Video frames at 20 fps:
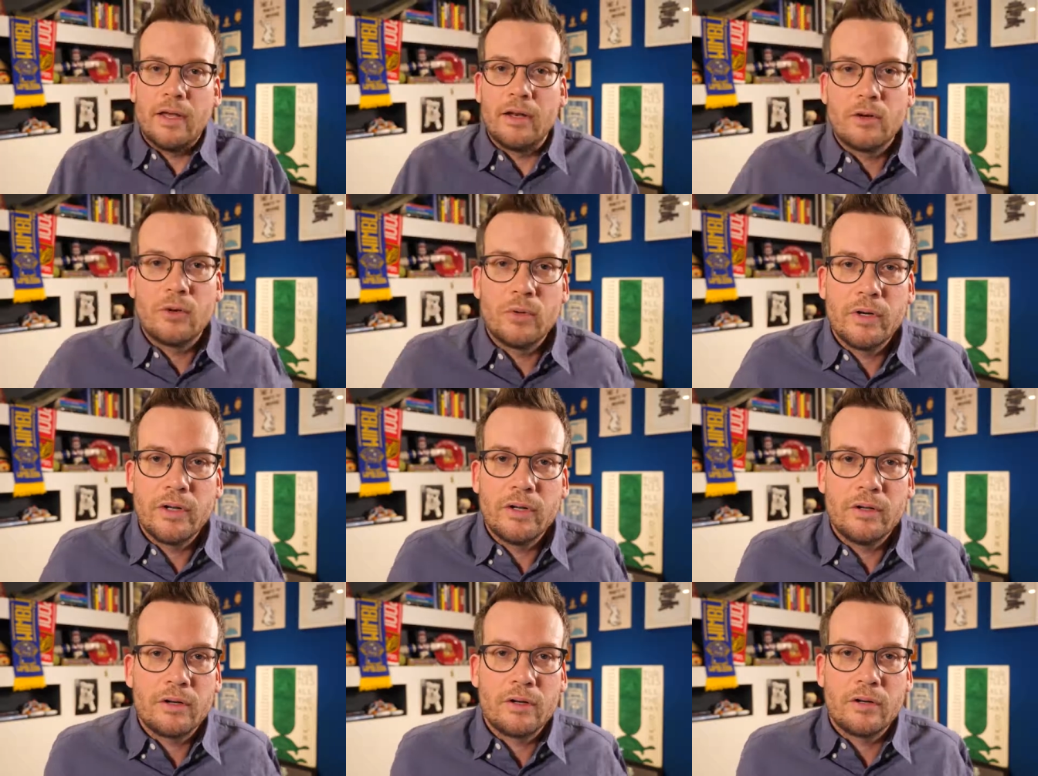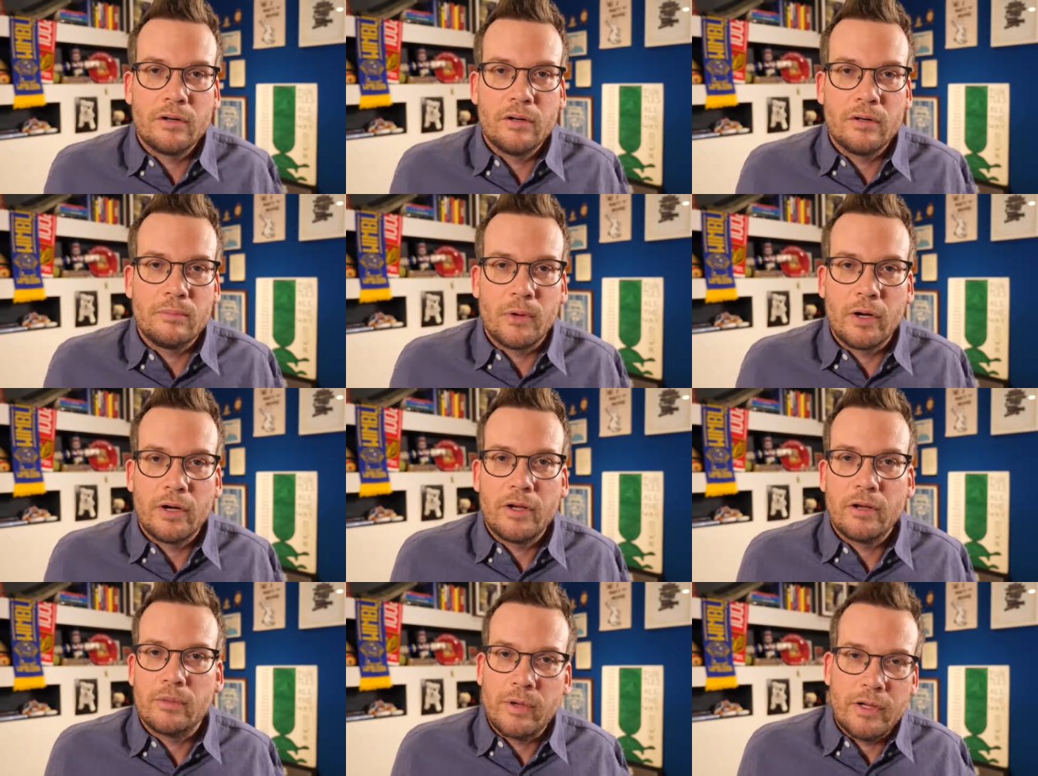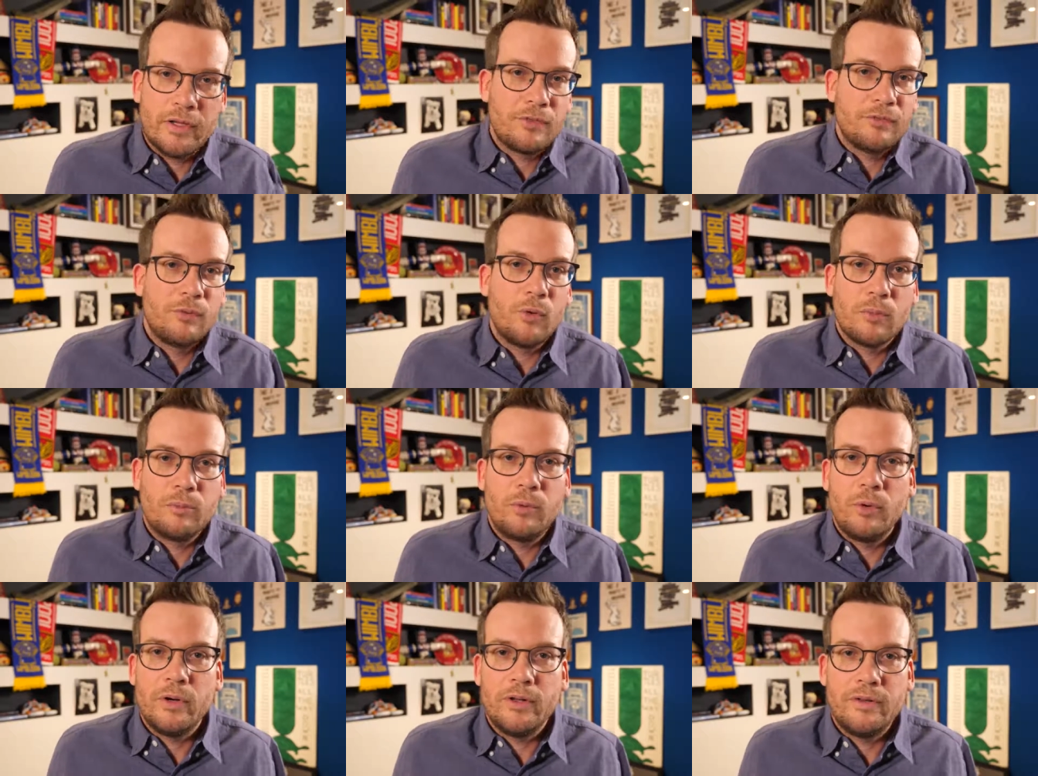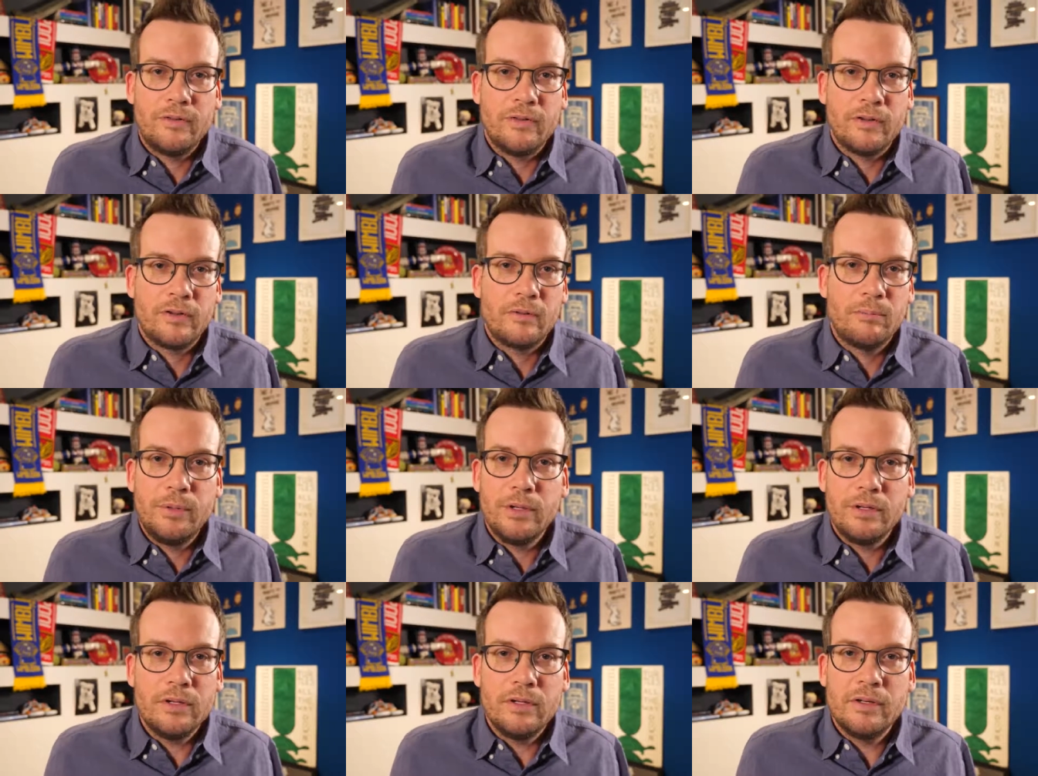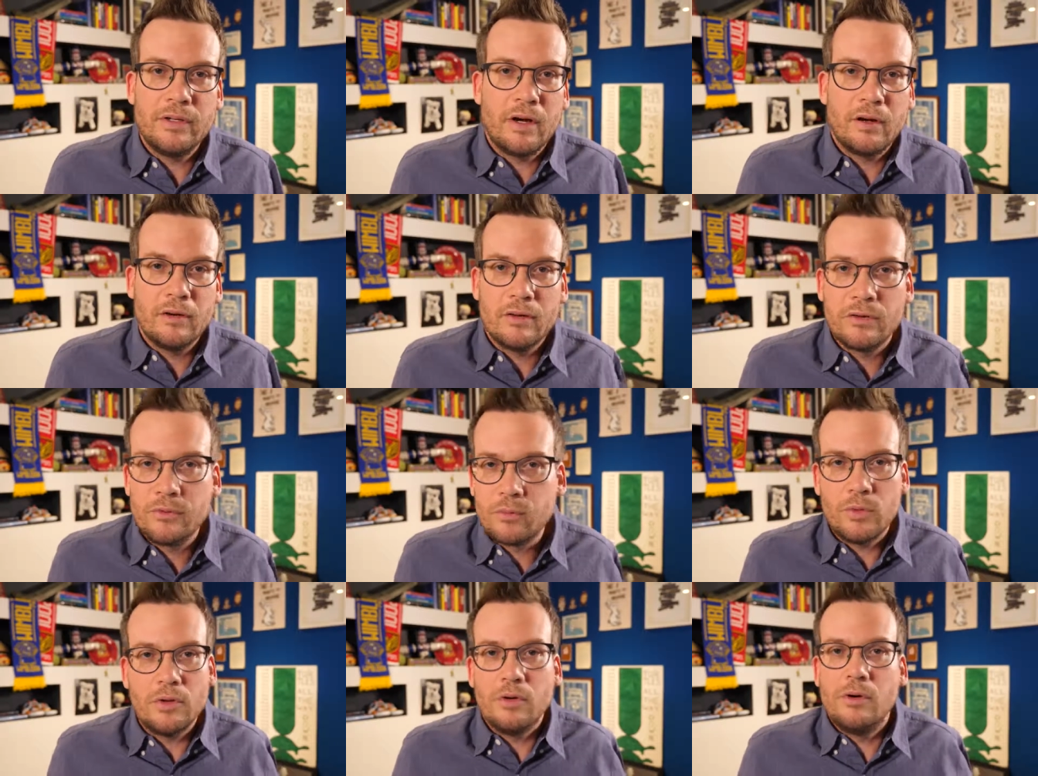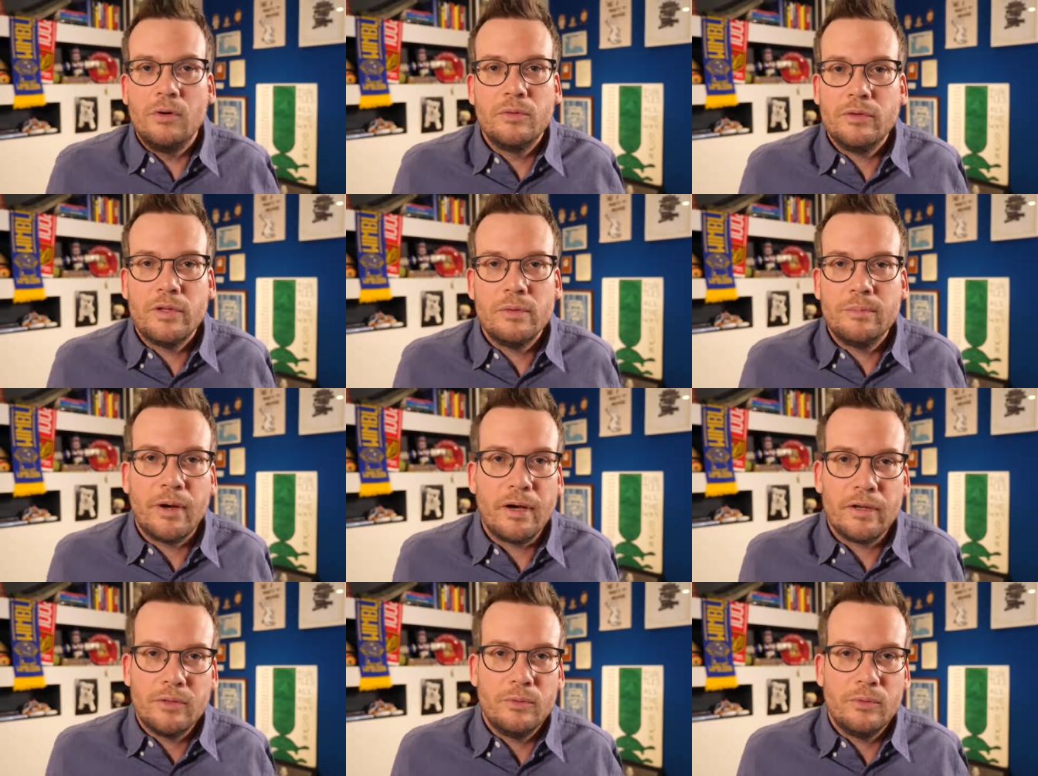And according to current market rates, four point six billion dollars will only buy